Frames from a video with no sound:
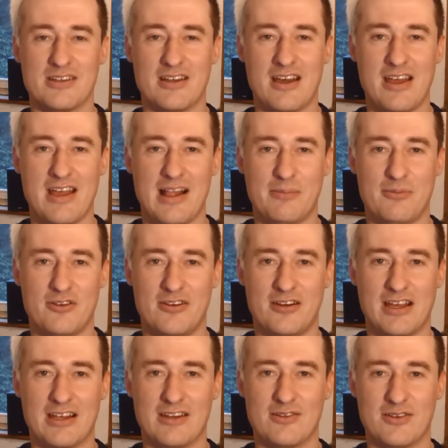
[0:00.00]
and I helped her
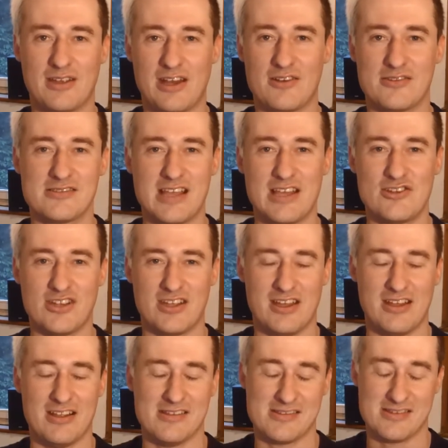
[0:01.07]
like to get on stage again.